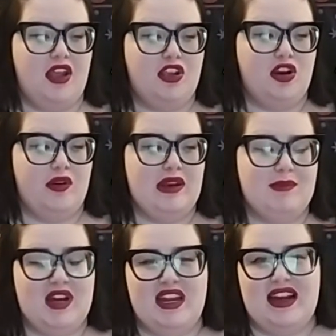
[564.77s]
in
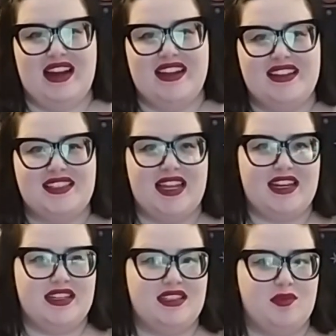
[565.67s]
my eyes, that
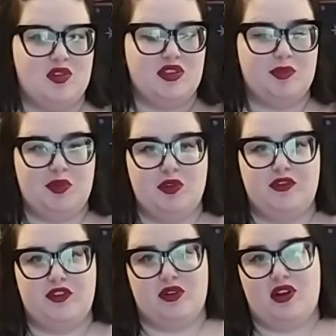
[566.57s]
is the most
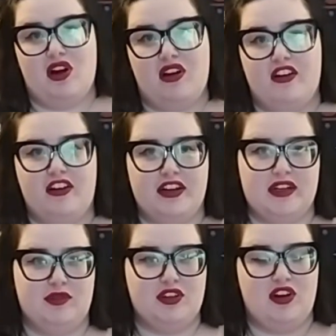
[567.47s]
beautiful card
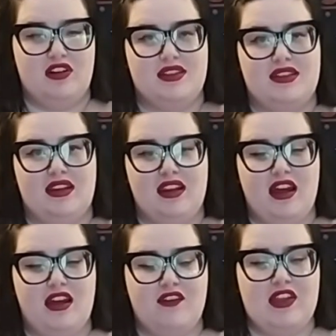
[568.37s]
in regards to
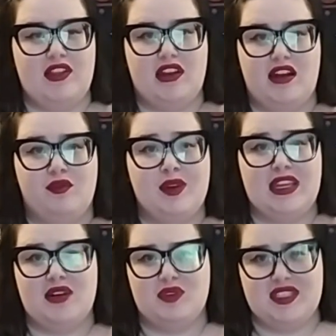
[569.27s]
love and the love we
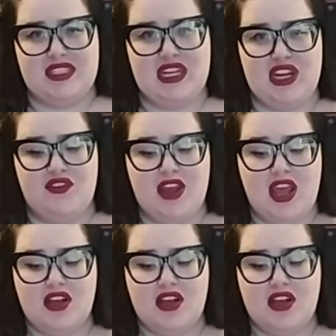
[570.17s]
can receive.